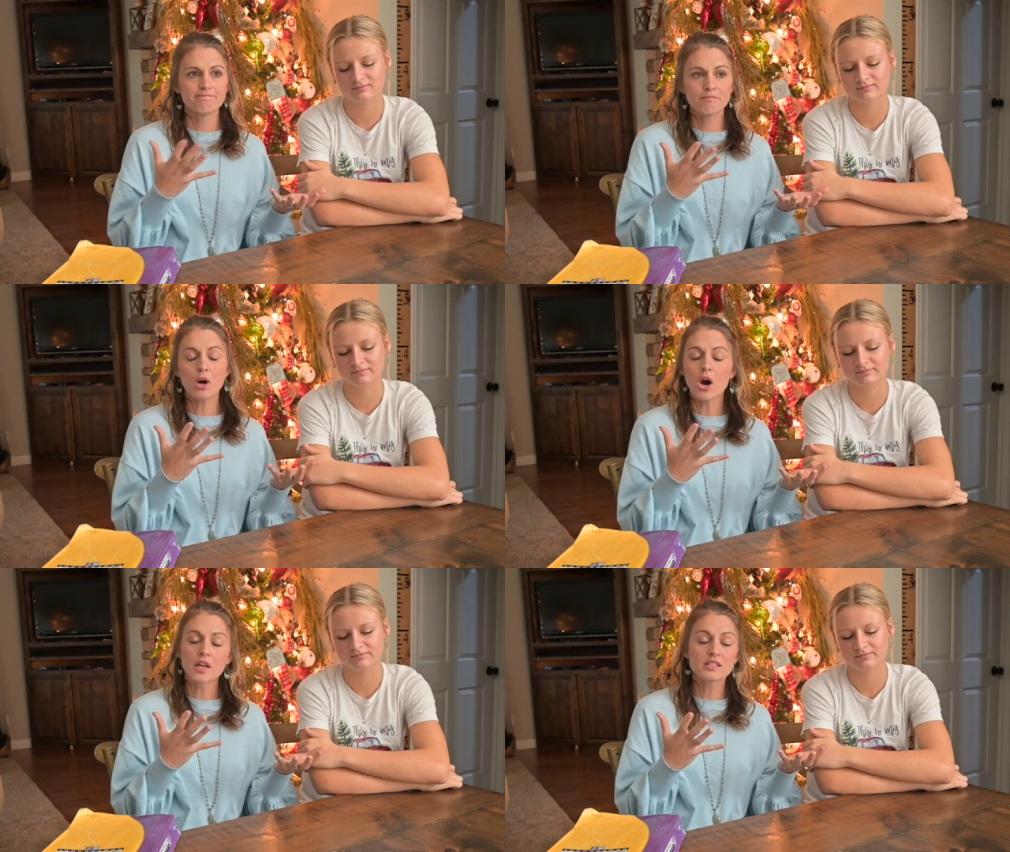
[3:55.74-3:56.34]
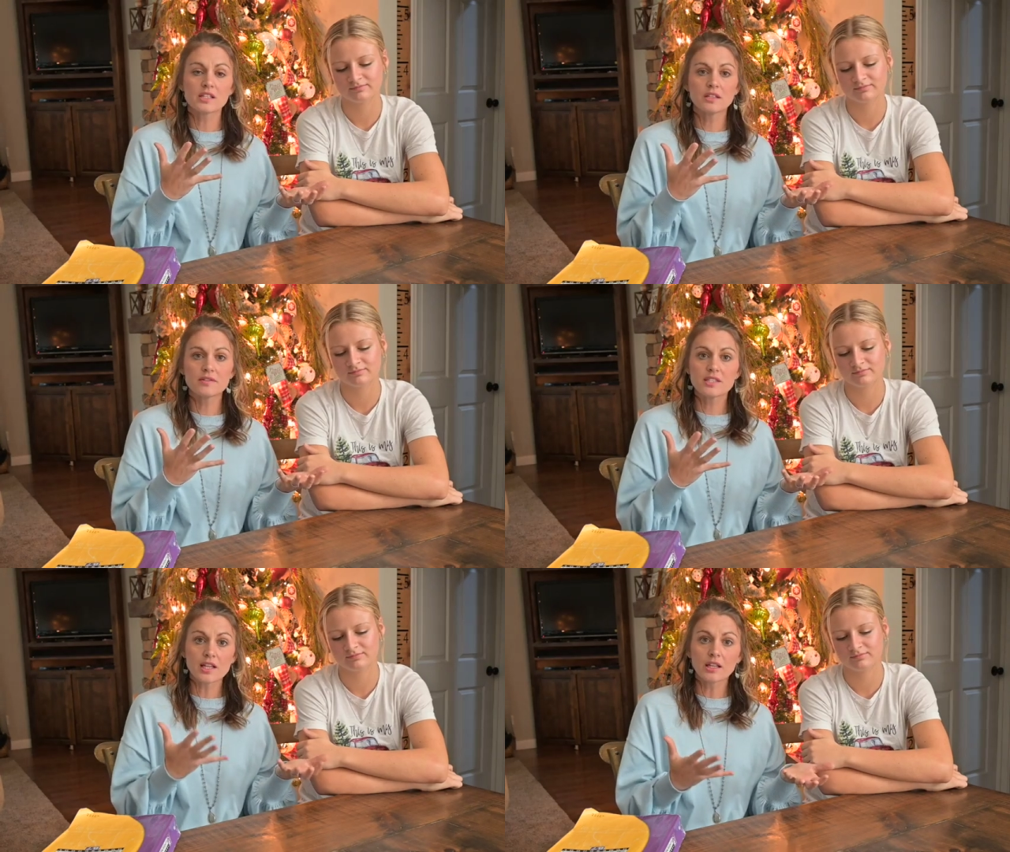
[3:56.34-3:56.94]
Speaker 1: positive
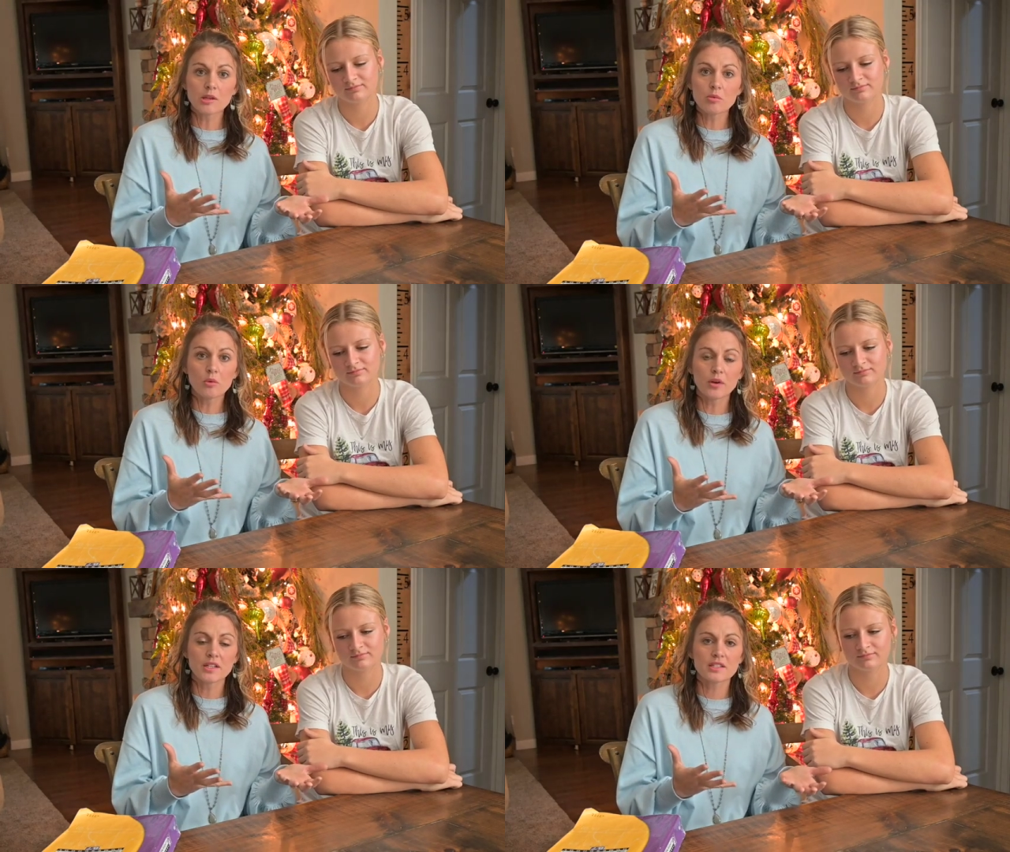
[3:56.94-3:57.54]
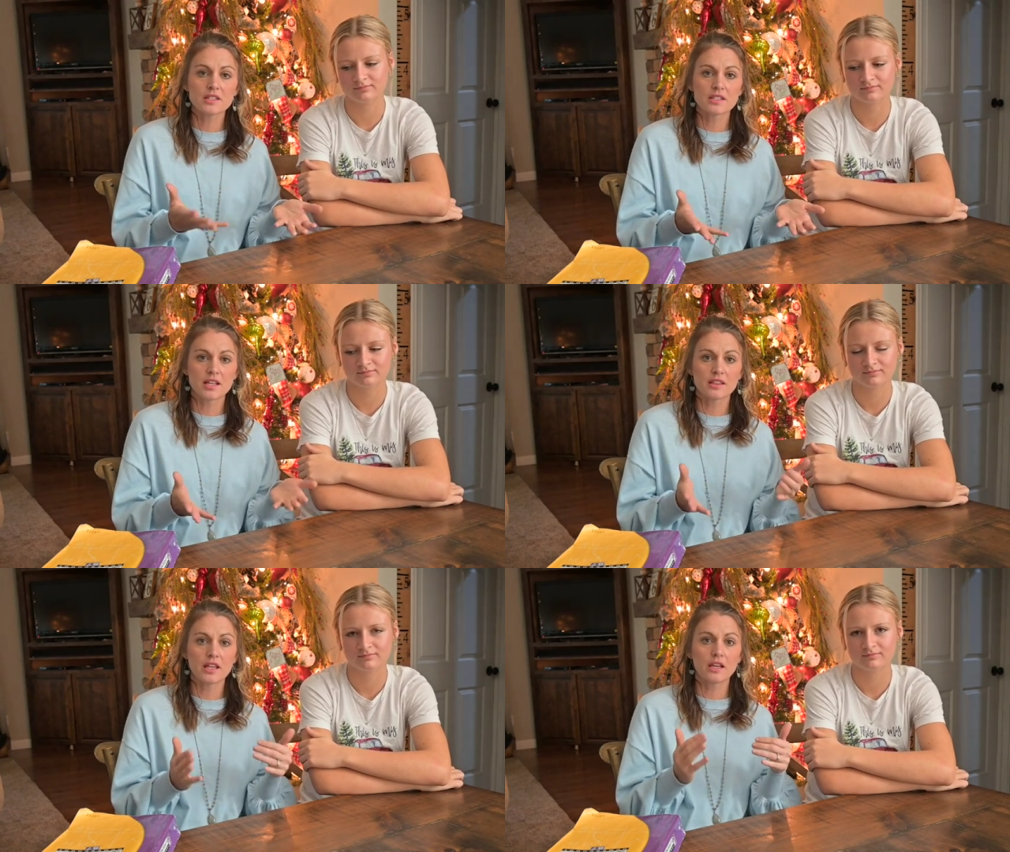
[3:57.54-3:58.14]
selling points is
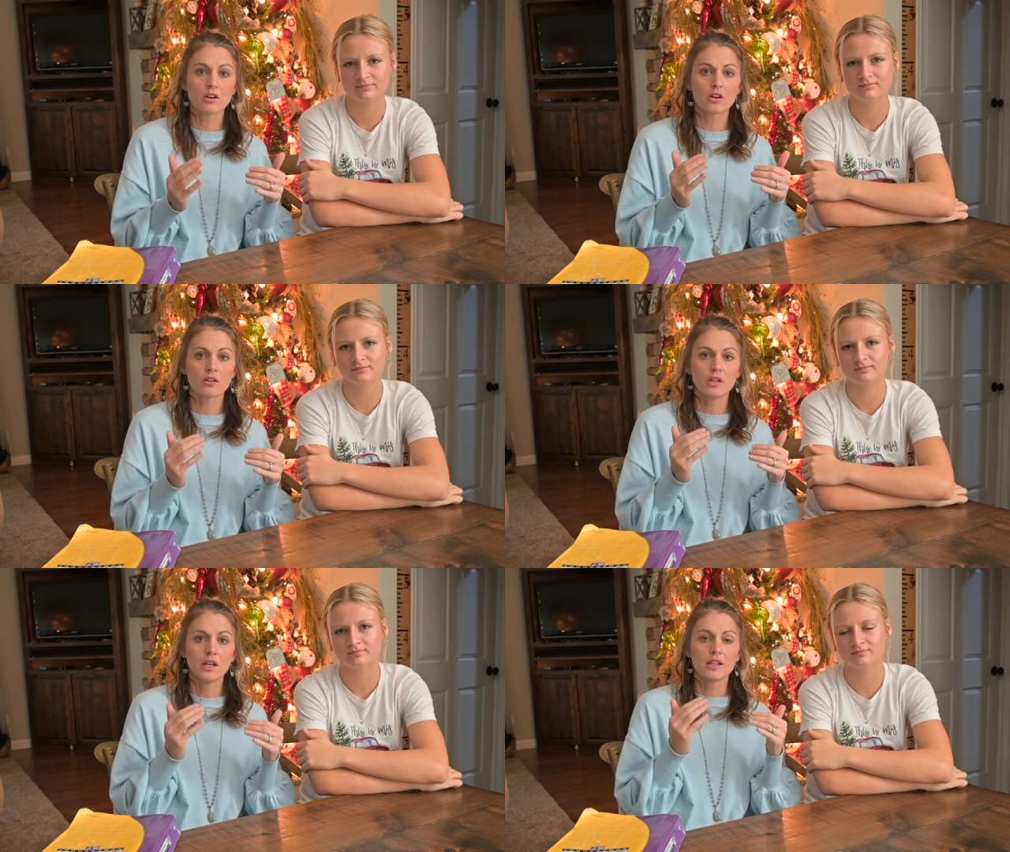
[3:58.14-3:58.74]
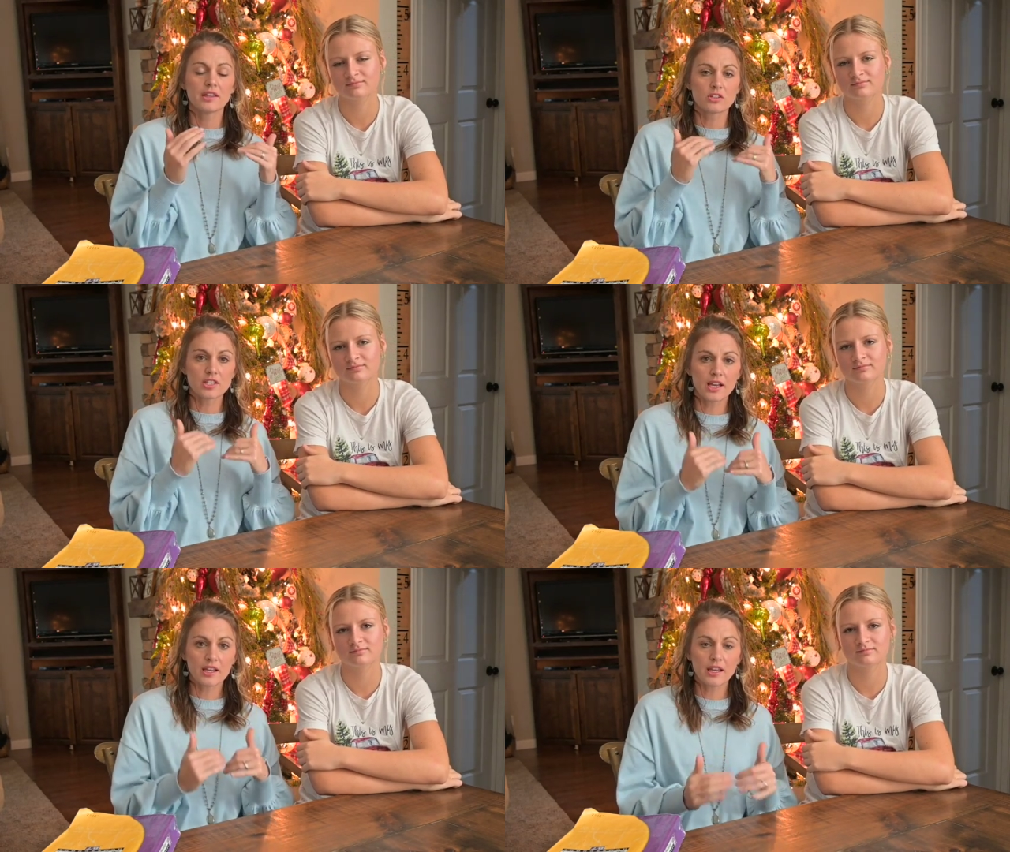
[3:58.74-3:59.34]
that they are they're
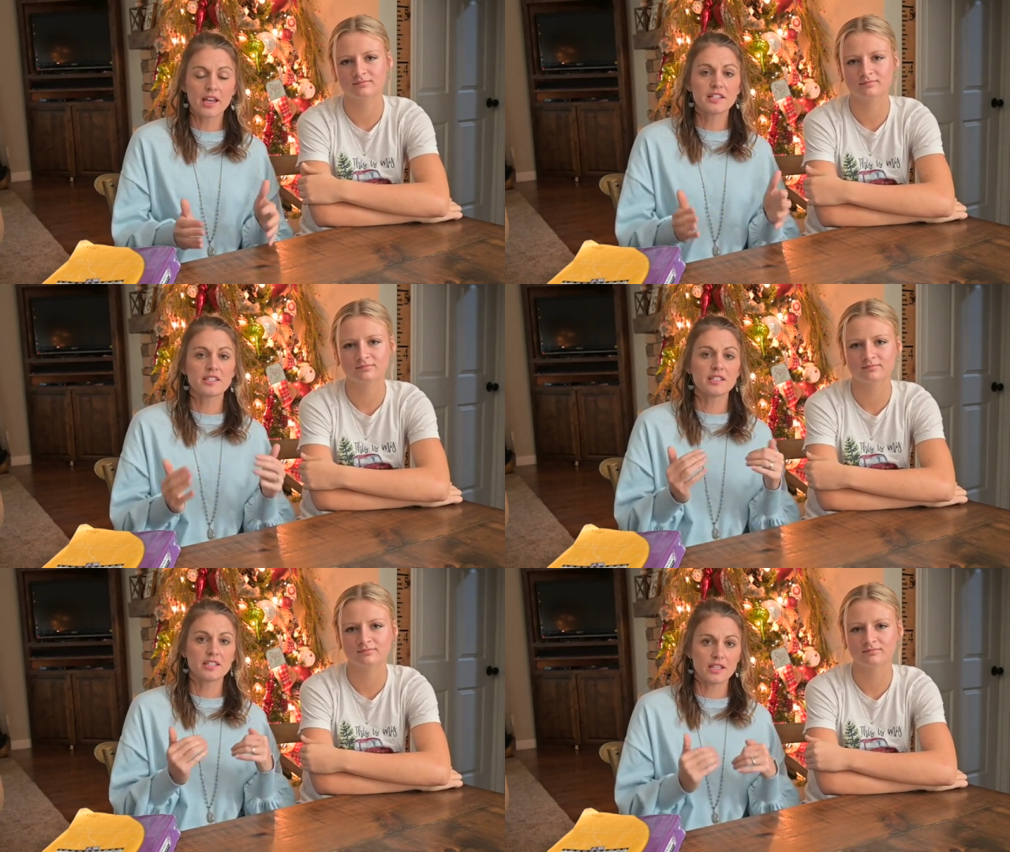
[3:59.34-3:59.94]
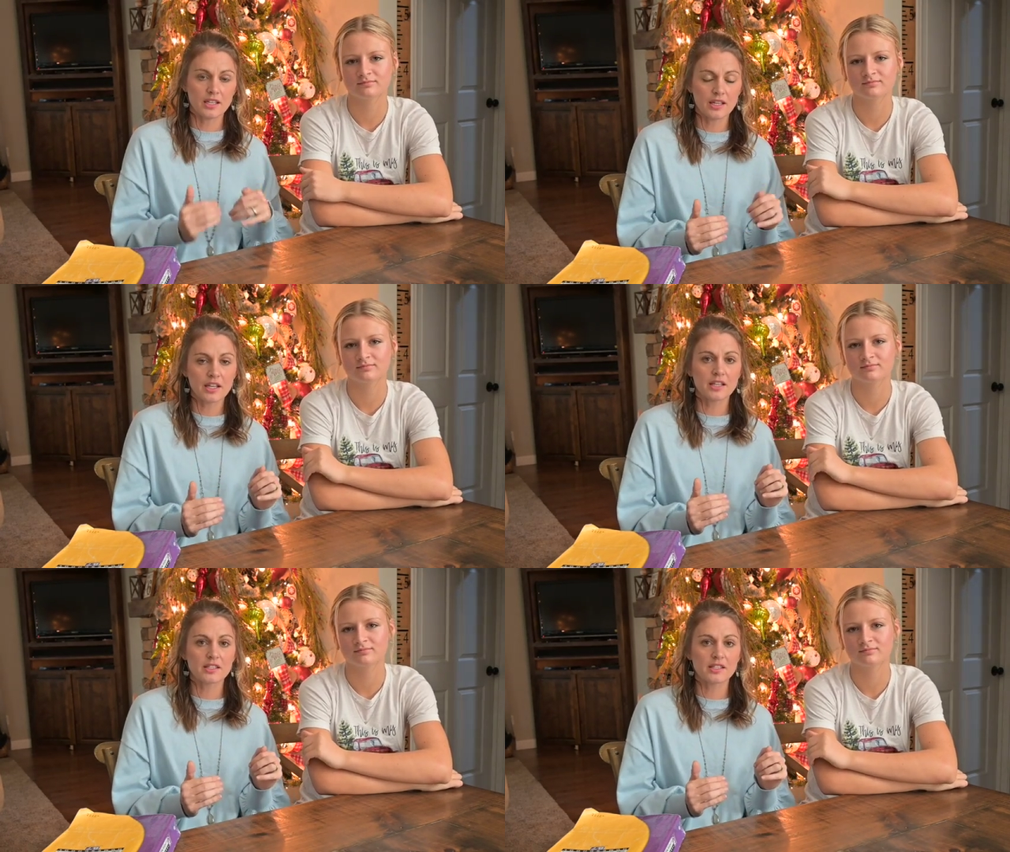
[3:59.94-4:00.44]
taking ACT and